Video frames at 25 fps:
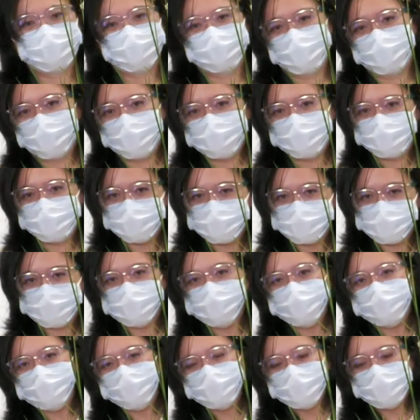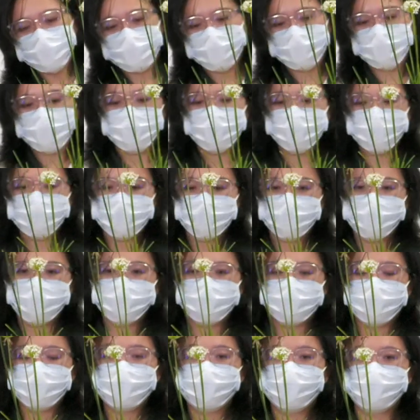on. So
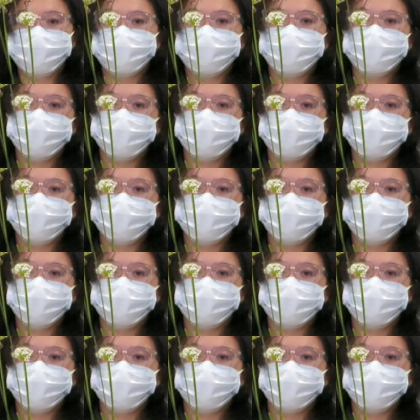this is